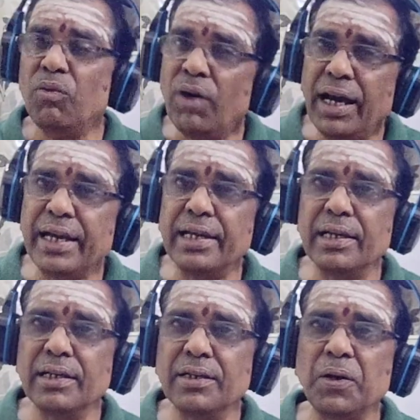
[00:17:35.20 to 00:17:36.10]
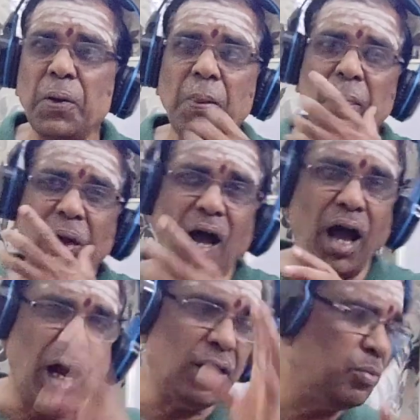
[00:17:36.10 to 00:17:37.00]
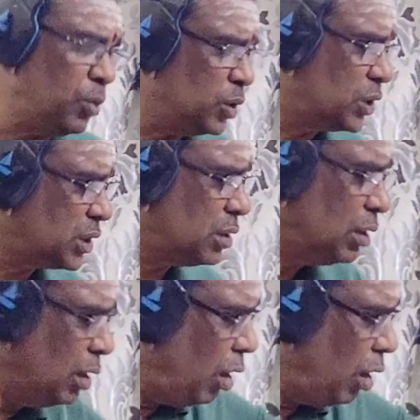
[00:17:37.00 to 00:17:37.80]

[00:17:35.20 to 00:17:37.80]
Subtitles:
Why? Almost